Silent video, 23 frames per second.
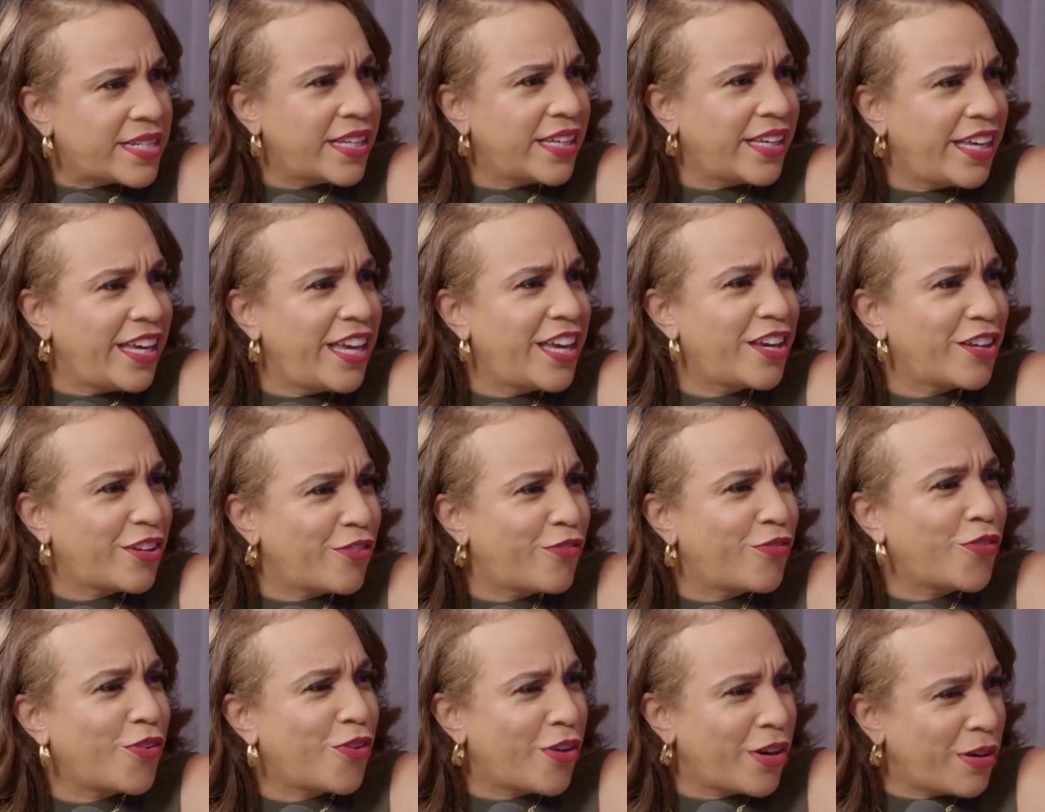He can
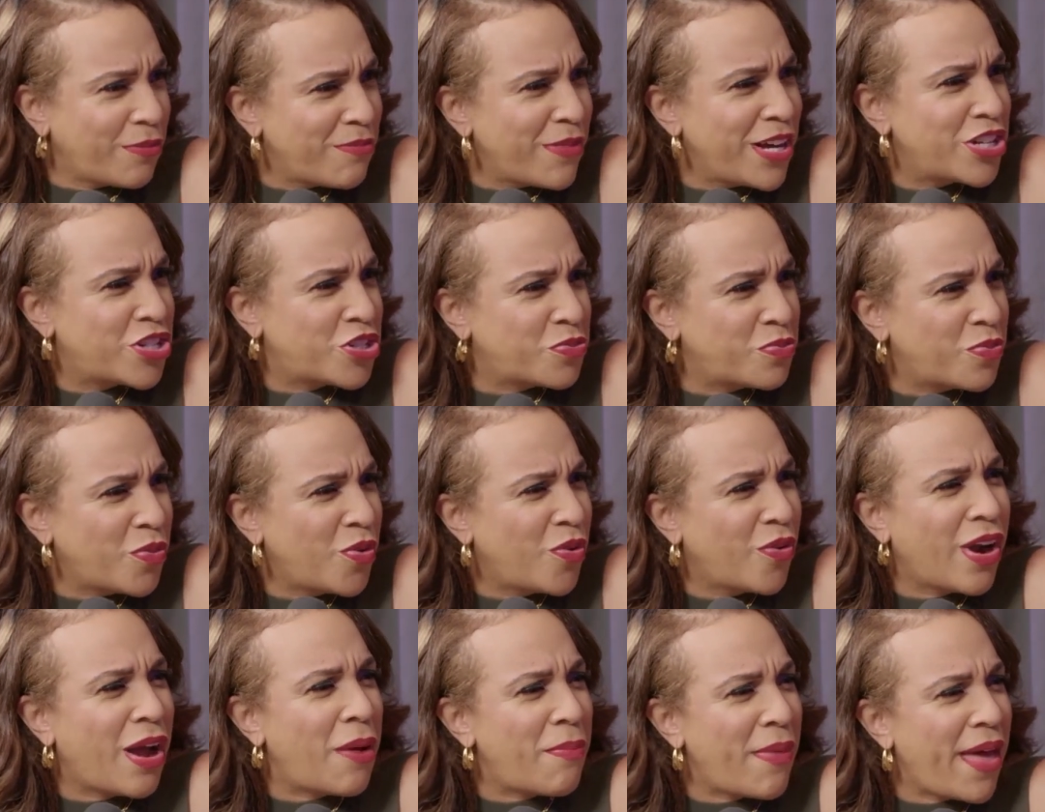afford much
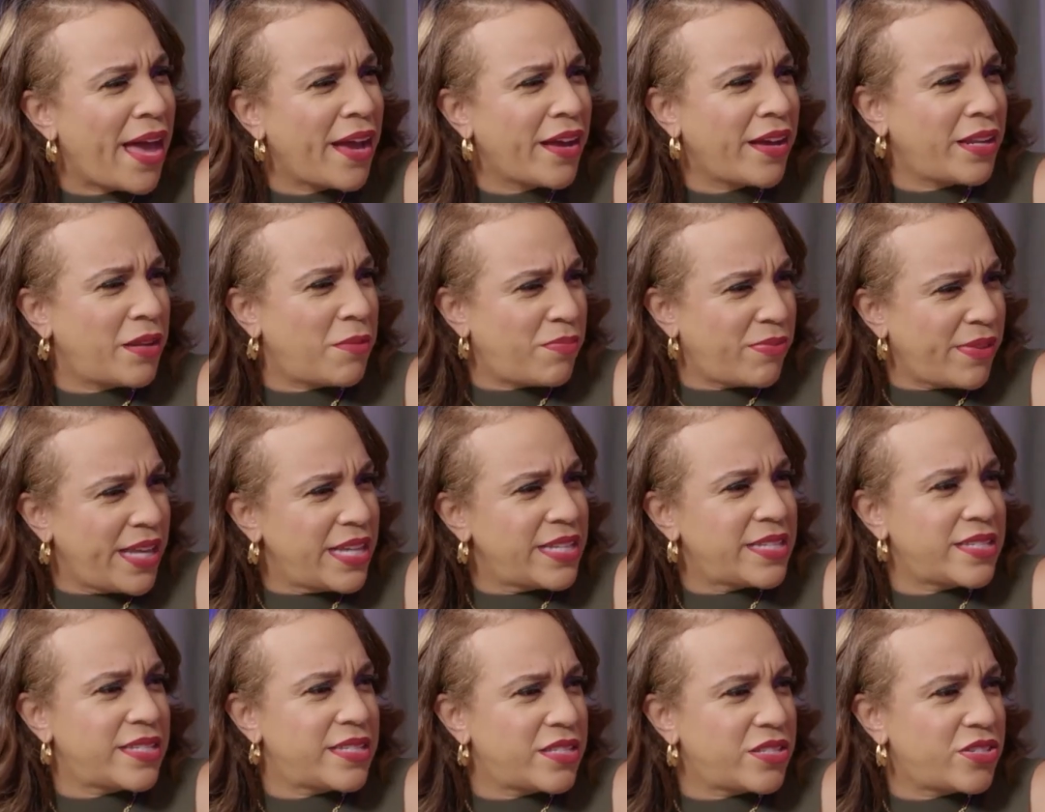more. I'm not going to
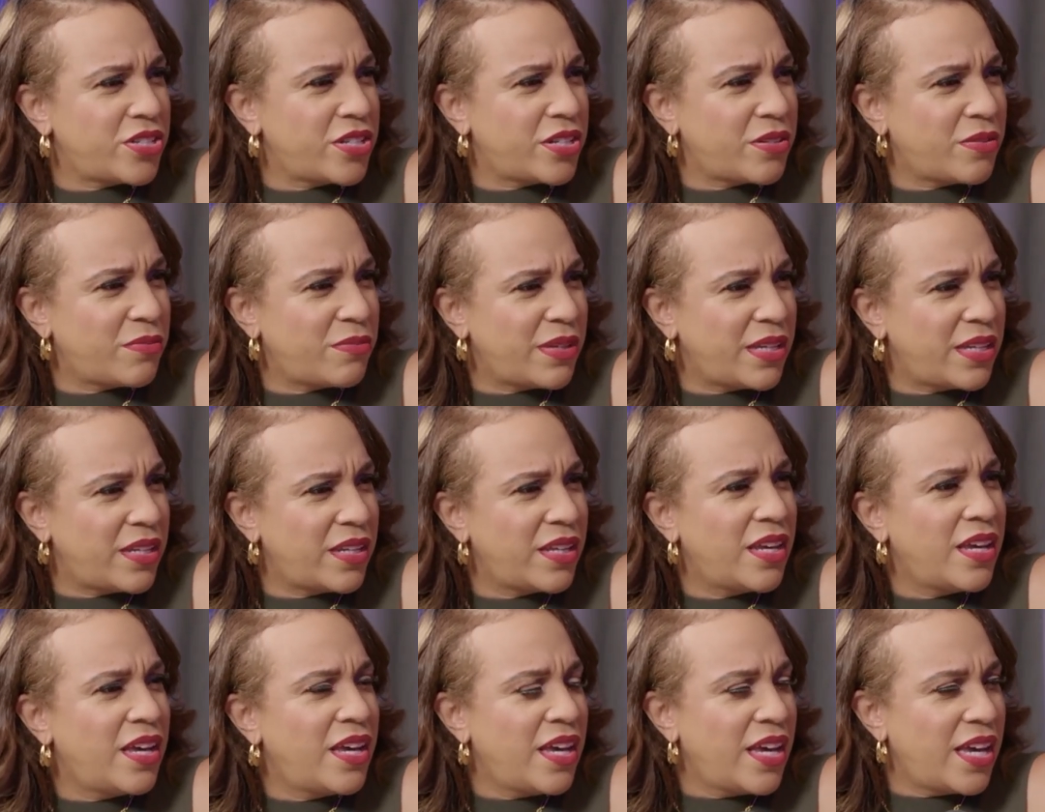place this gentleman
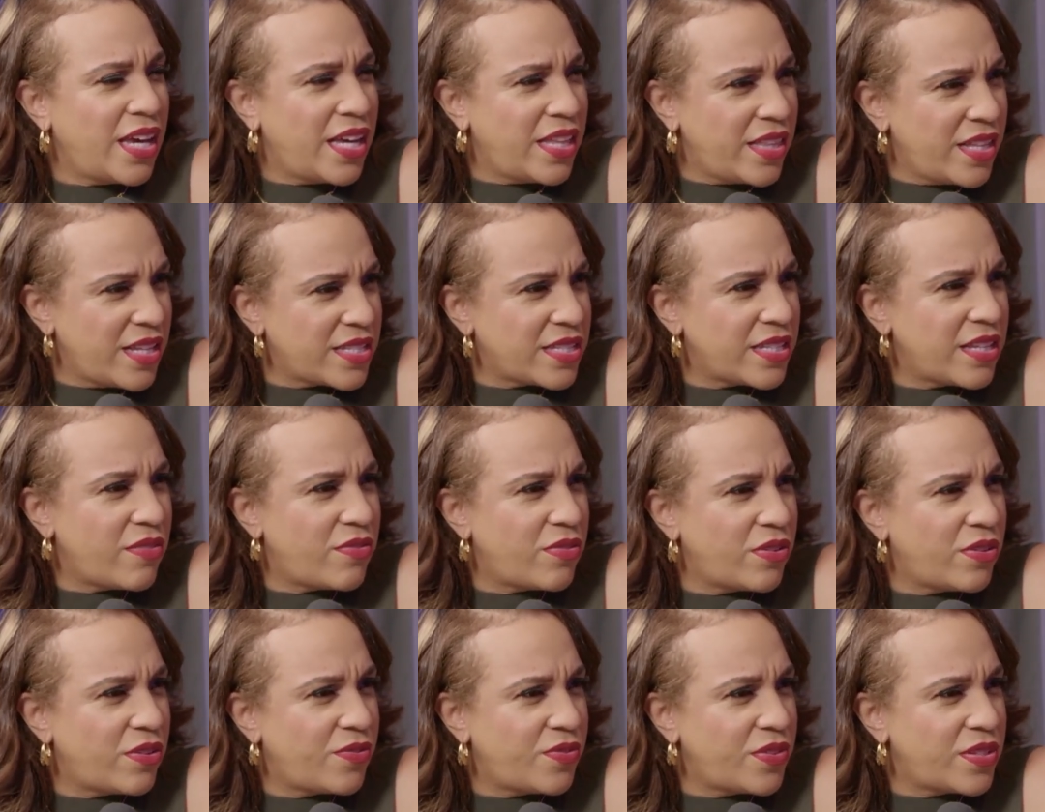in this
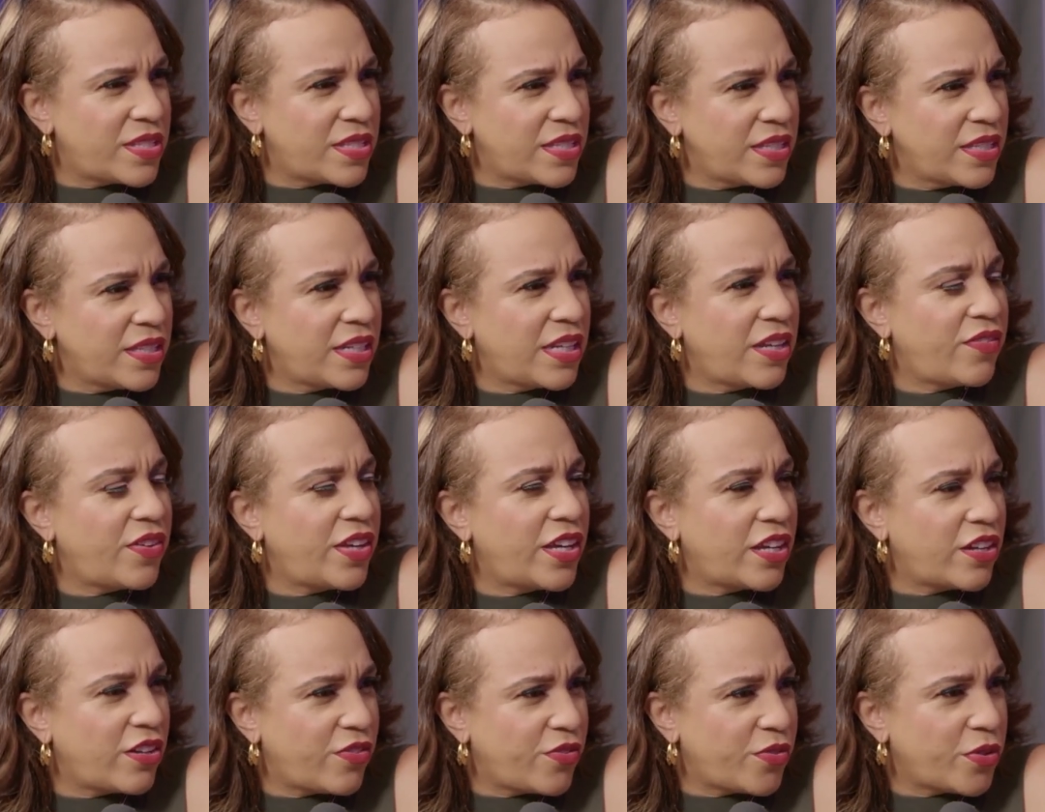level of facility if he
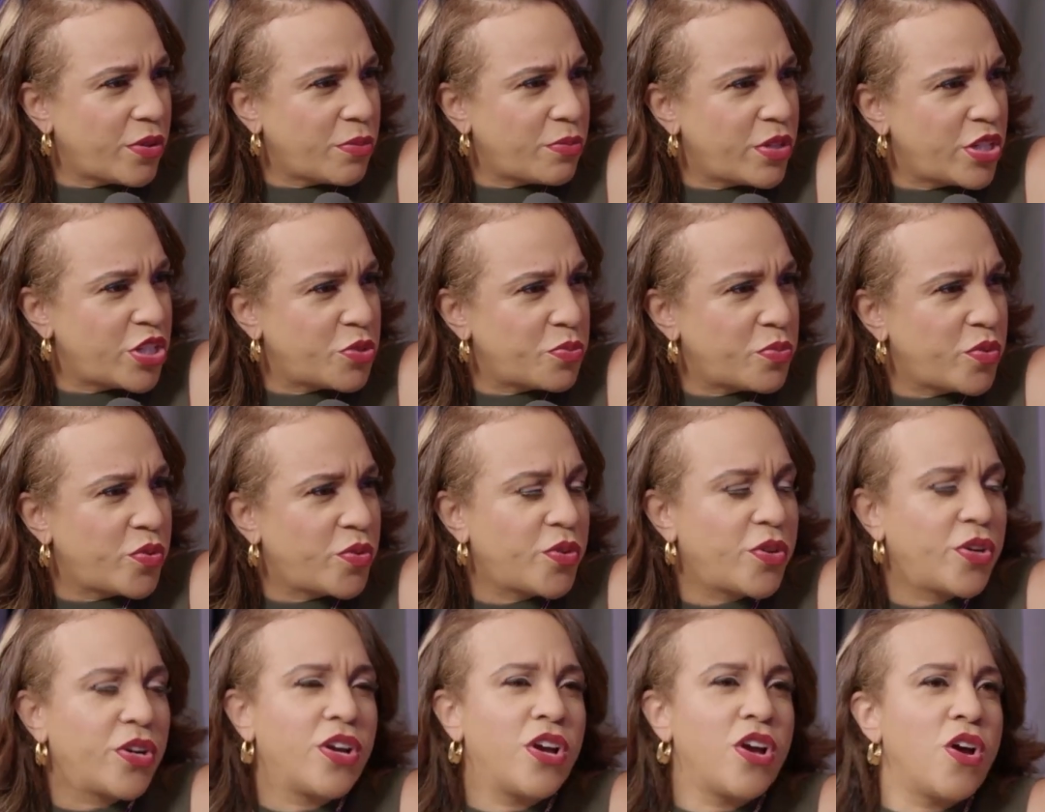could afford much
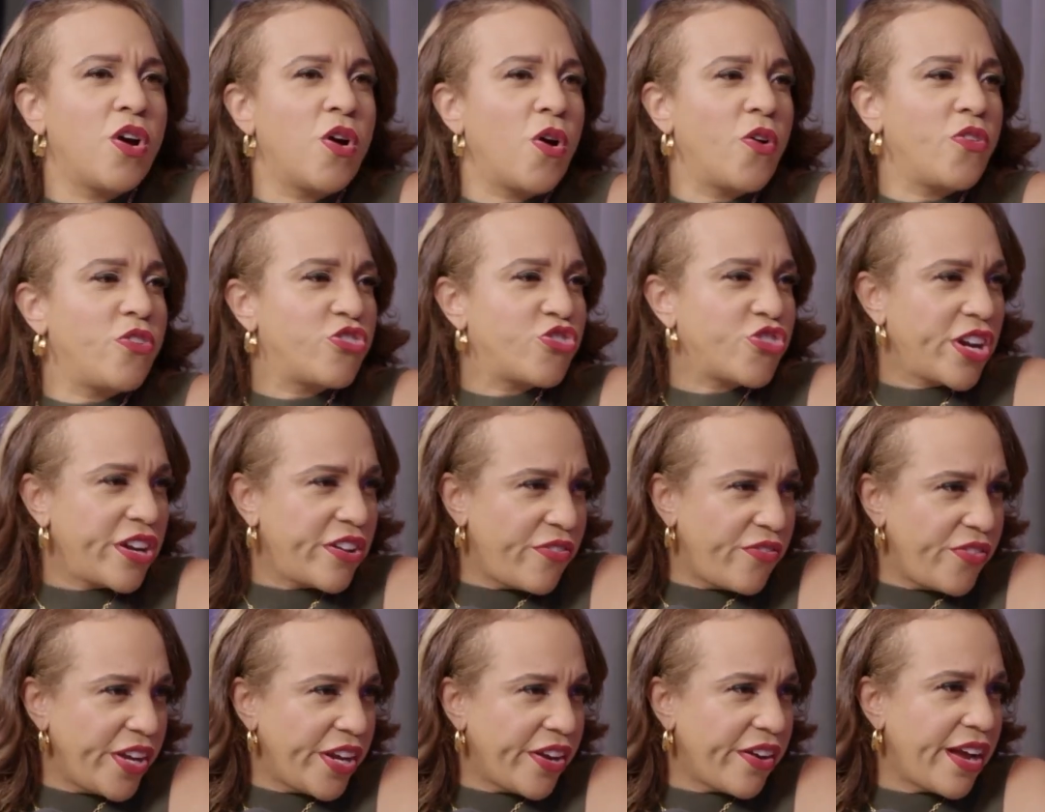more. Or they're trying to
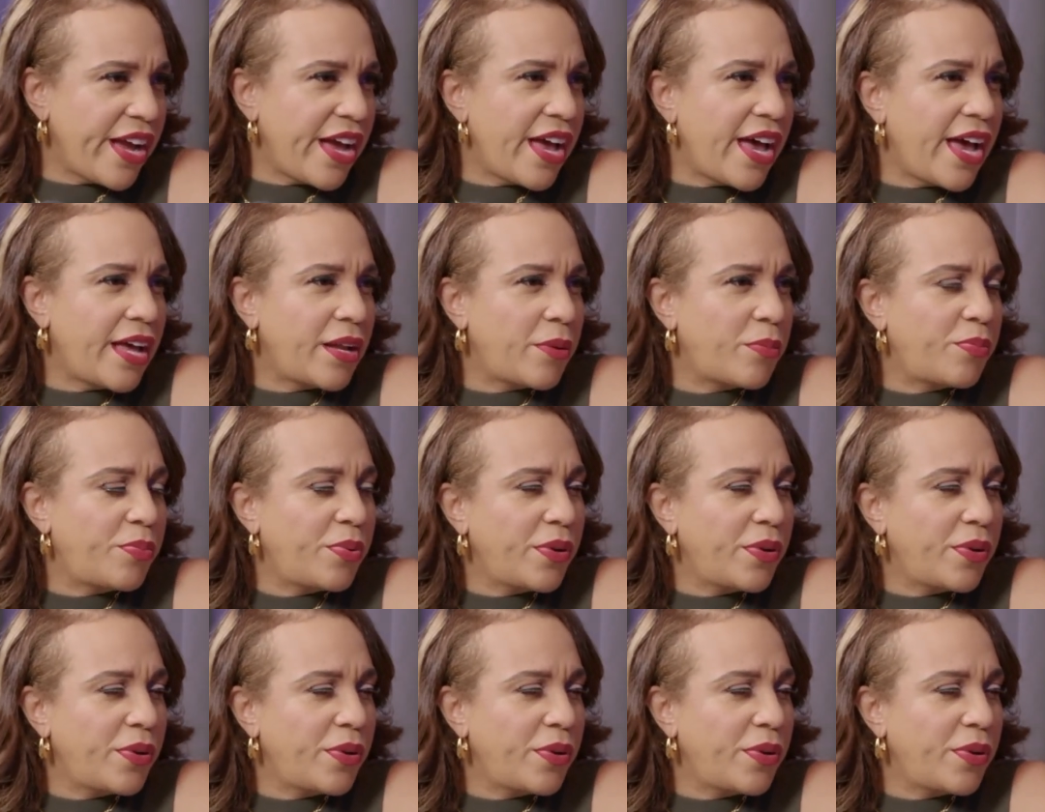figure out how to